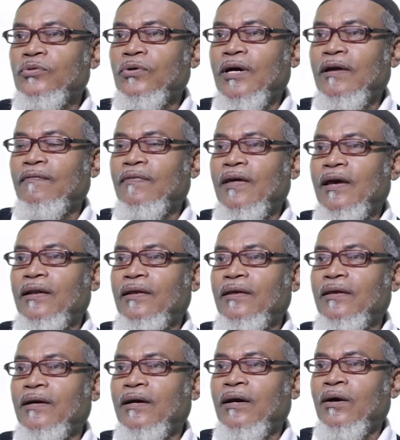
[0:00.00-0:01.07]
and then
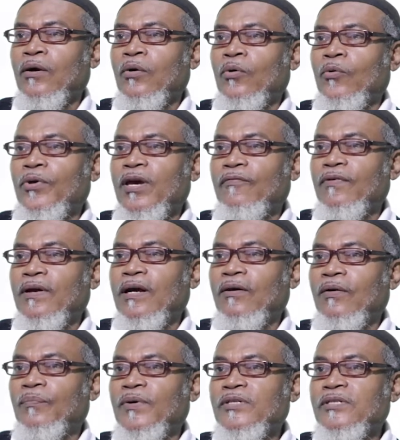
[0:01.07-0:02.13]
here we are having
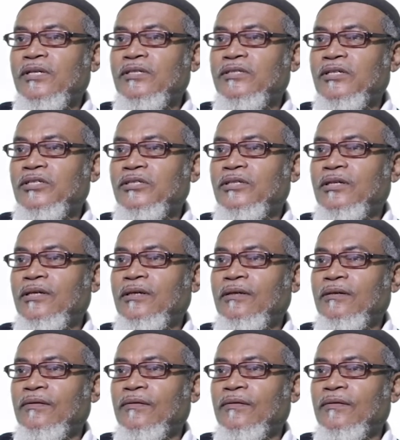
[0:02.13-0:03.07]
our percentage d,